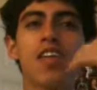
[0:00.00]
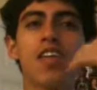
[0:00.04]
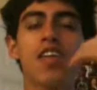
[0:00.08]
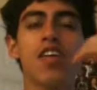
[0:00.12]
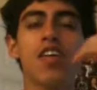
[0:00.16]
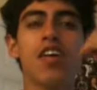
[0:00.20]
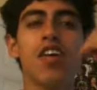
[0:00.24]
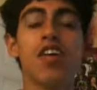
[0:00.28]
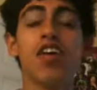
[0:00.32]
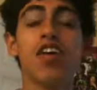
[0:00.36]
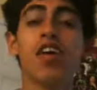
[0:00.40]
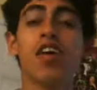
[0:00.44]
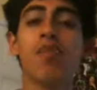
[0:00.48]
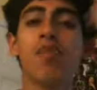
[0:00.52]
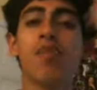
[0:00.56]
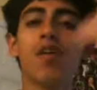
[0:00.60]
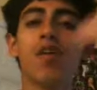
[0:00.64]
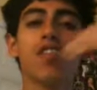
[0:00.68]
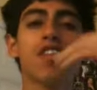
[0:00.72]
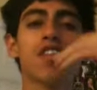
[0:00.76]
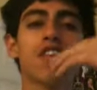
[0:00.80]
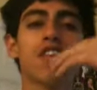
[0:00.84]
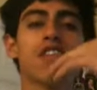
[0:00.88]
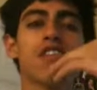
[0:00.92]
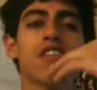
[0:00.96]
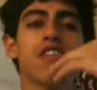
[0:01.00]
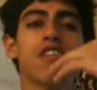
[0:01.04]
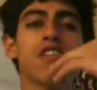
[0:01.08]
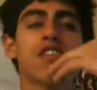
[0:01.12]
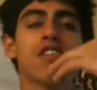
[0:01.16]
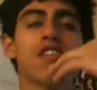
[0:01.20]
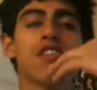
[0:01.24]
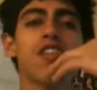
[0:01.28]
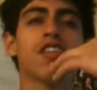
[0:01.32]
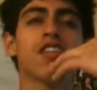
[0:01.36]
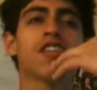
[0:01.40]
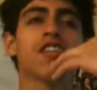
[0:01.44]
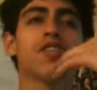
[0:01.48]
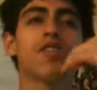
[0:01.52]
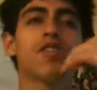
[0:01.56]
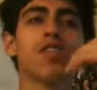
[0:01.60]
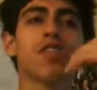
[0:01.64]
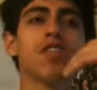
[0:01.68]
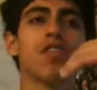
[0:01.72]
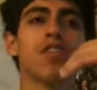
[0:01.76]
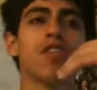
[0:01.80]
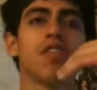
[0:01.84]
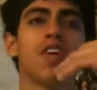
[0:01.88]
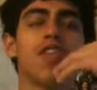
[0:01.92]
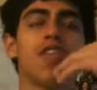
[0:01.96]
You know, you can persecute us Christians,
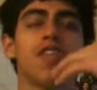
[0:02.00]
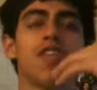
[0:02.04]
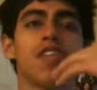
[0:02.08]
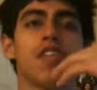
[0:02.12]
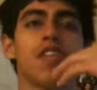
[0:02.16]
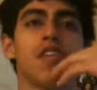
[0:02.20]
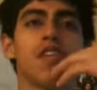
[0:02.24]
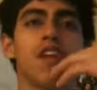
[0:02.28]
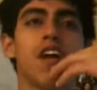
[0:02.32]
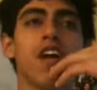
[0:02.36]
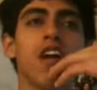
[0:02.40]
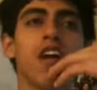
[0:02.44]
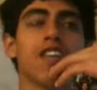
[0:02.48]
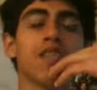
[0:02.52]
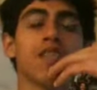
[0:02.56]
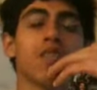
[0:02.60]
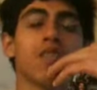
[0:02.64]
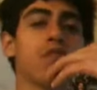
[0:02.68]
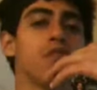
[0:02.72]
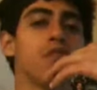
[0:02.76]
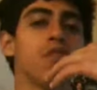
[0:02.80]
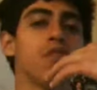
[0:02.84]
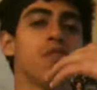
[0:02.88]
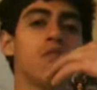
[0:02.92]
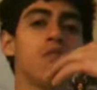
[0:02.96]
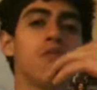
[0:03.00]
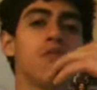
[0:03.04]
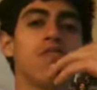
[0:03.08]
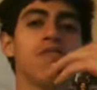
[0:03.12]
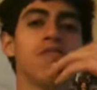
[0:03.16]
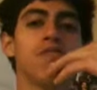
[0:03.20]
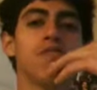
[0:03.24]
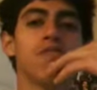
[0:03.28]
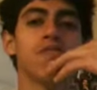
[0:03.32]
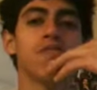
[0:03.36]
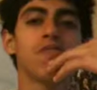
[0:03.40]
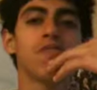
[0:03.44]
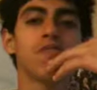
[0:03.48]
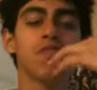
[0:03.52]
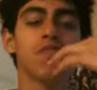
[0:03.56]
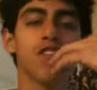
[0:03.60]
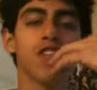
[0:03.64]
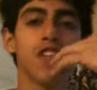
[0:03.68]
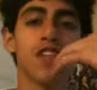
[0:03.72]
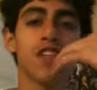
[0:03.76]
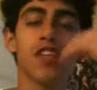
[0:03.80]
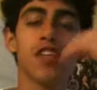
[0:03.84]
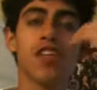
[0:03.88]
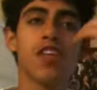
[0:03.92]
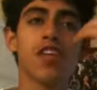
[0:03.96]
but you'll never... God's immutable.
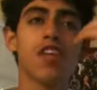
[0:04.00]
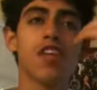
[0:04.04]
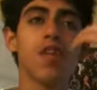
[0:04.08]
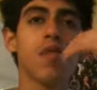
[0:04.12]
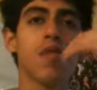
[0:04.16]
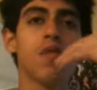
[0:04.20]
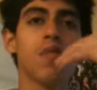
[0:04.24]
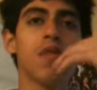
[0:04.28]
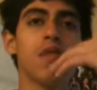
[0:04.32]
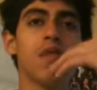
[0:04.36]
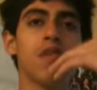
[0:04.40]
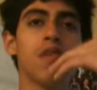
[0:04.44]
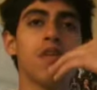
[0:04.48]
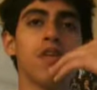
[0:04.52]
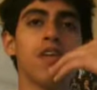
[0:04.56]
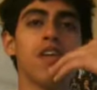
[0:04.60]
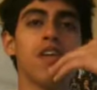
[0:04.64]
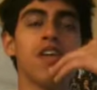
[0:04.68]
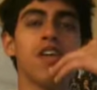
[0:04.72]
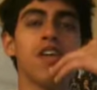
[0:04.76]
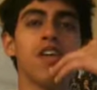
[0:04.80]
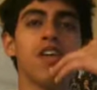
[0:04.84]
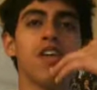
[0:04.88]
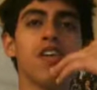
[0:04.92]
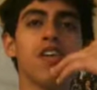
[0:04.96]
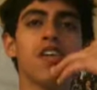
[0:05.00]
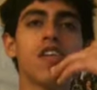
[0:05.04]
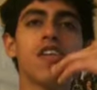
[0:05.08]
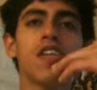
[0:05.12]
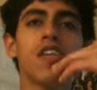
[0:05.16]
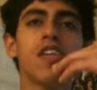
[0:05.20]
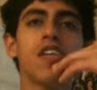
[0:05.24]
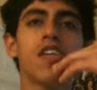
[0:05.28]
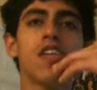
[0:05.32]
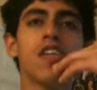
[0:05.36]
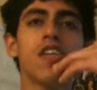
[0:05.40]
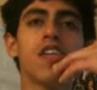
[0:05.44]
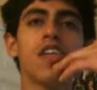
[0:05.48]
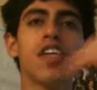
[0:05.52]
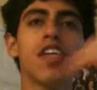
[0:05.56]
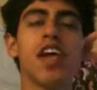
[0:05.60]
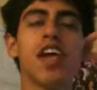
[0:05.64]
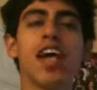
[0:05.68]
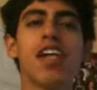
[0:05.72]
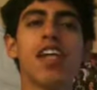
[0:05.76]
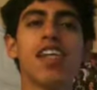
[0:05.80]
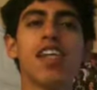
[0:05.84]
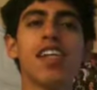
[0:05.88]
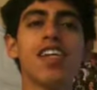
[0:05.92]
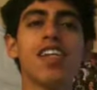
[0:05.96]
So you can kill me, but the
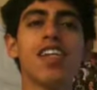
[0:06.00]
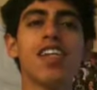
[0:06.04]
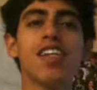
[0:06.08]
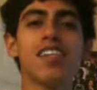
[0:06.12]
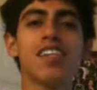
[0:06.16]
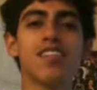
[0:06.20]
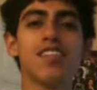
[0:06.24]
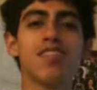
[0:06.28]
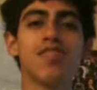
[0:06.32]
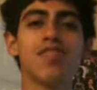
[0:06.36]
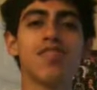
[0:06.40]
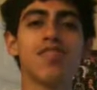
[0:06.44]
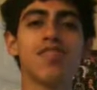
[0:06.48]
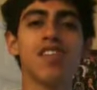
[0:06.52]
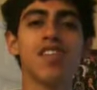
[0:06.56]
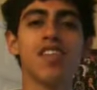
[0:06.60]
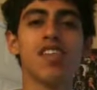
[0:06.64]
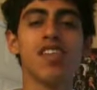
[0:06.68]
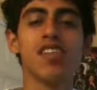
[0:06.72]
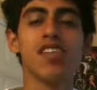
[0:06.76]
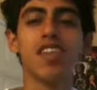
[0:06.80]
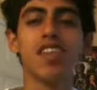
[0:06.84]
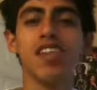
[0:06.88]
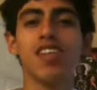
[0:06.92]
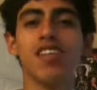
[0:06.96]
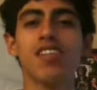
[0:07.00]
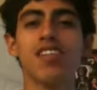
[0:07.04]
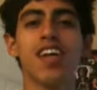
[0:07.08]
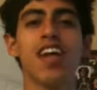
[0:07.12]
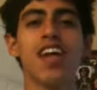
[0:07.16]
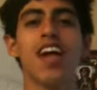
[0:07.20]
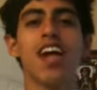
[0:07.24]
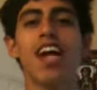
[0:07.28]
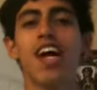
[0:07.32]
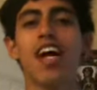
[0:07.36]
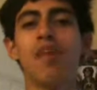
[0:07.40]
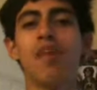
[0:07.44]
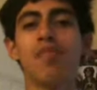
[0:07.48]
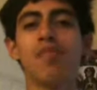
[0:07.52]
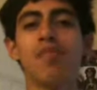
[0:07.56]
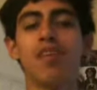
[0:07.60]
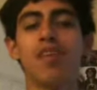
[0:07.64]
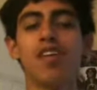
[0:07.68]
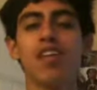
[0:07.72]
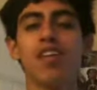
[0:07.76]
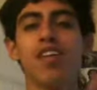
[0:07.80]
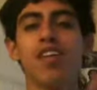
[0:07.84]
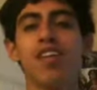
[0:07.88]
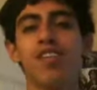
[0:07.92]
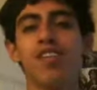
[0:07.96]
ideas, the things that I'm
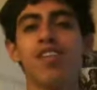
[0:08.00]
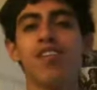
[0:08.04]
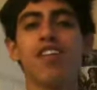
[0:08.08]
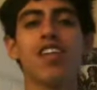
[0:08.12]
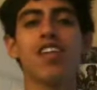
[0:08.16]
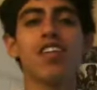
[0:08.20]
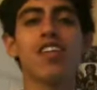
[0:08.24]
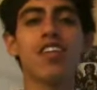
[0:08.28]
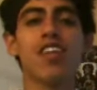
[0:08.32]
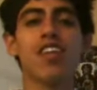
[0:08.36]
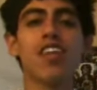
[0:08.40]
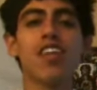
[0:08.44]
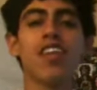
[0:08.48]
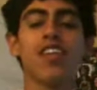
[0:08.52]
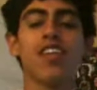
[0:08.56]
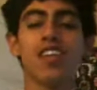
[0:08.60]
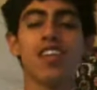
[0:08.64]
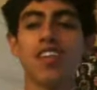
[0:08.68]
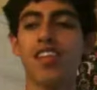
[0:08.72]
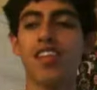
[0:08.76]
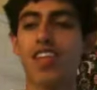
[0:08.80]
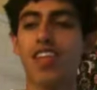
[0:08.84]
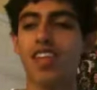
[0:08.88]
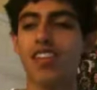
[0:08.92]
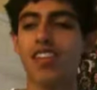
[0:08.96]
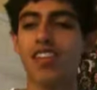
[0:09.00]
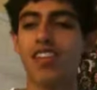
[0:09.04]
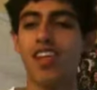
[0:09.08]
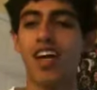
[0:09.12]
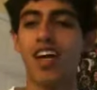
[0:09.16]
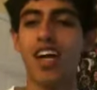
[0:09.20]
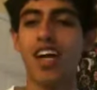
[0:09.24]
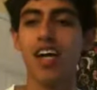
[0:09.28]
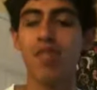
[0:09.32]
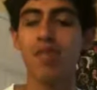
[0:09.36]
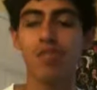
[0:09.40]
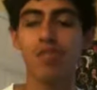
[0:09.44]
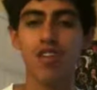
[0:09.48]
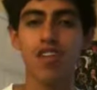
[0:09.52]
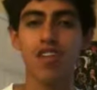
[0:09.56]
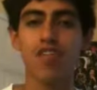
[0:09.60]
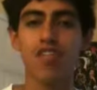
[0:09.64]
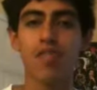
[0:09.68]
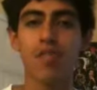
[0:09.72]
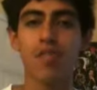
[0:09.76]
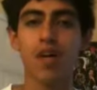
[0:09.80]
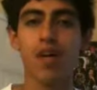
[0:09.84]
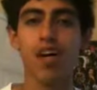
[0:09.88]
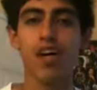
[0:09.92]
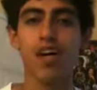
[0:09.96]
convicted in and the things that I'm
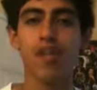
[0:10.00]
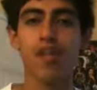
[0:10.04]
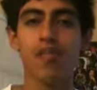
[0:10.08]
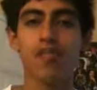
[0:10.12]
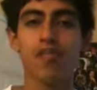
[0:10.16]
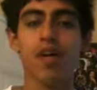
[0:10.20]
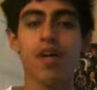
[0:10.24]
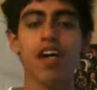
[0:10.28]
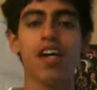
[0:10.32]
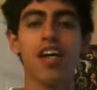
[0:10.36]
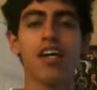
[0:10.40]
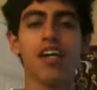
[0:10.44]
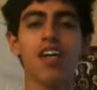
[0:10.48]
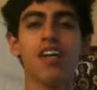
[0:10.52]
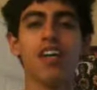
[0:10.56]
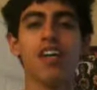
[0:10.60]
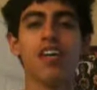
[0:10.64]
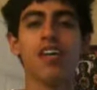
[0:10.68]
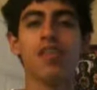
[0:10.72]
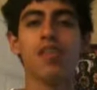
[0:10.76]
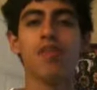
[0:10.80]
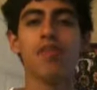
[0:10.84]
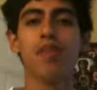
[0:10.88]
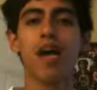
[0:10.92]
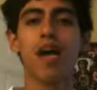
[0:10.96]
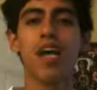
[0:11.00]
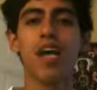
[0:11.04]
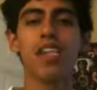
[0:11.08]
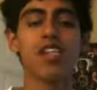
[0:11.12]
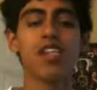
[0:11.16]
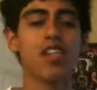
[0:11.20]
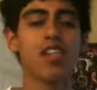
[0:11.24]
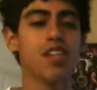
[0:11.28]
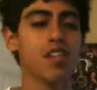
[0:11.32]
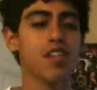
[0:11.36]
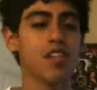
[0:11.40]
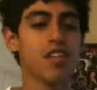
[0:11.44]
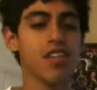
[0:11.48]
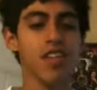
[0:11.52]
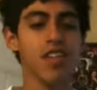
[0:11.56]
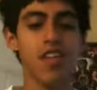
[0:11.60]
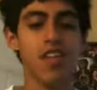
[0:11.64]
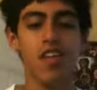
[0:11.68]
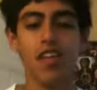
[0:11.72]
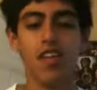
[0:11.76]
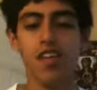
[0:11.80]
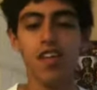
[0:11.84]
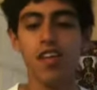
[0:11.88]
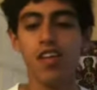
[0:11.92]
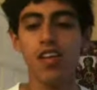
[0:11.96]
driven by, my passion
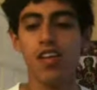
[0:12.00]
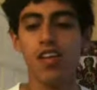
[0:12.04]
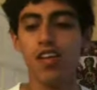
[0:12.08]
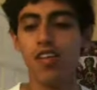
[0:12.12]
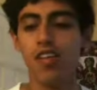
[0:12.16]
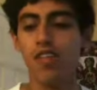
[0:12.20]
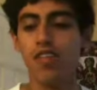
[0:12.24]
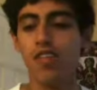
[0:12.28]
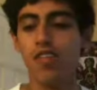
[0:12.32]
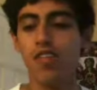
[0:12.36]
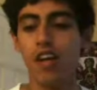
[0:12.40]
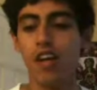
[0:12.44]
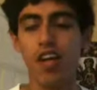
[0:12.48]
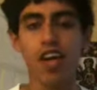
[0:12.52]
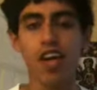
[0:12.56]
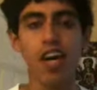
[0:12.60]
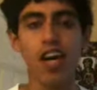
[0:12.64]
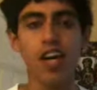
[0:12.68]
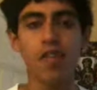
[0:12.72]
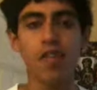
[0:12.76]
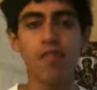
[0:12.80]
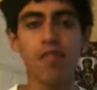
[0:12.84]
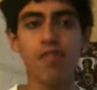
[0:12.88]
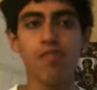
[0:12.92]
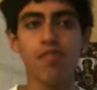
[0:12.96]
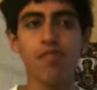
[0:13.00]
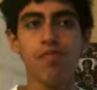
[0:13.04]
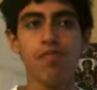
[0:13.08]
for God,